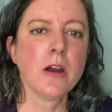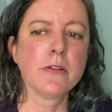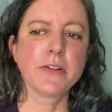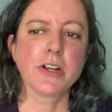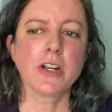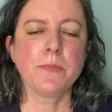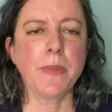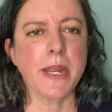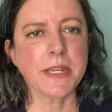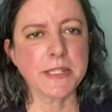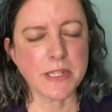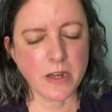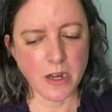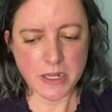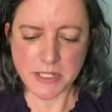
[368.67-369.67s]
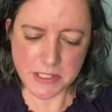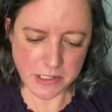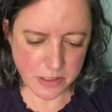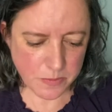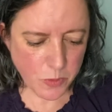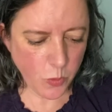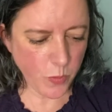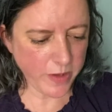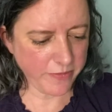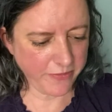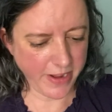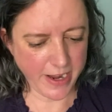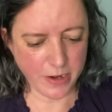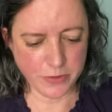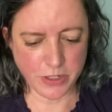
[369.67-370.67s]
For her base costume, we
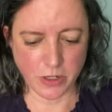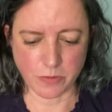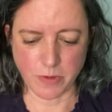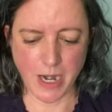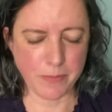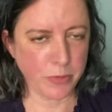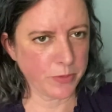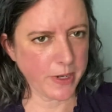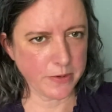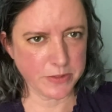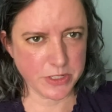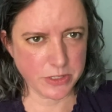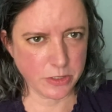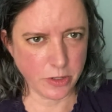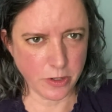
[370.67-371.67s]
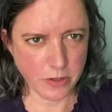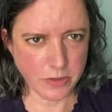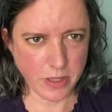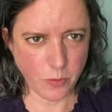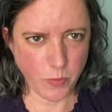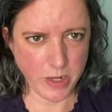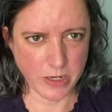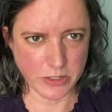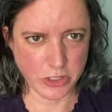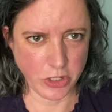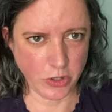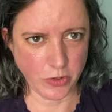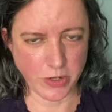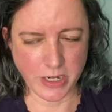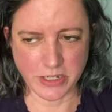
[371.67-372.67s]
found a wraparound skirt that we could
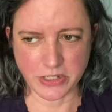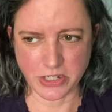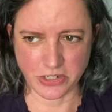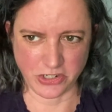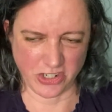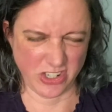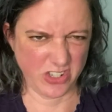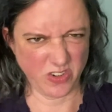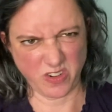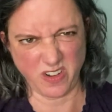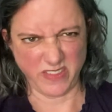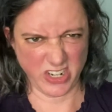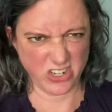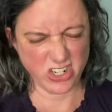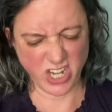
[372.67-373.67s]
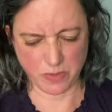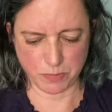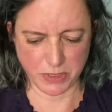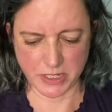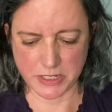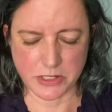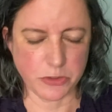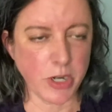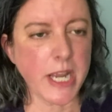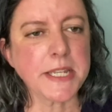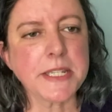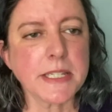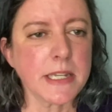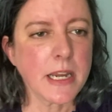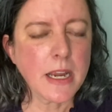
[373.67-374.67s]
turn into just sort of a shapeless
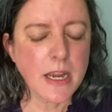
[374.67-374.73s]
dress.